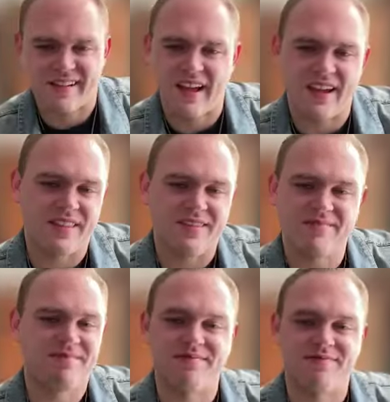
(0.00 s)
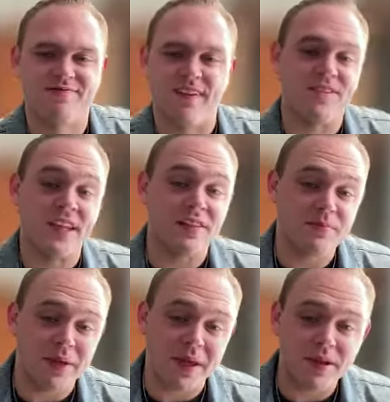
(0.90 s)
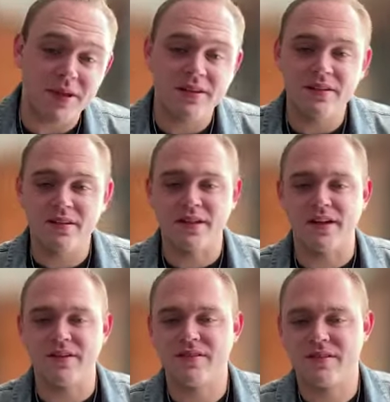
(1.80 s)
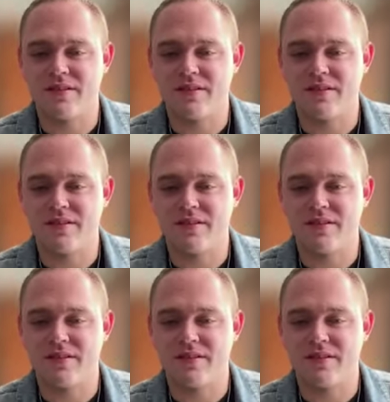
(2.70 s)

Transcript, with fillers: July 15th, maybe? Yeah, July. You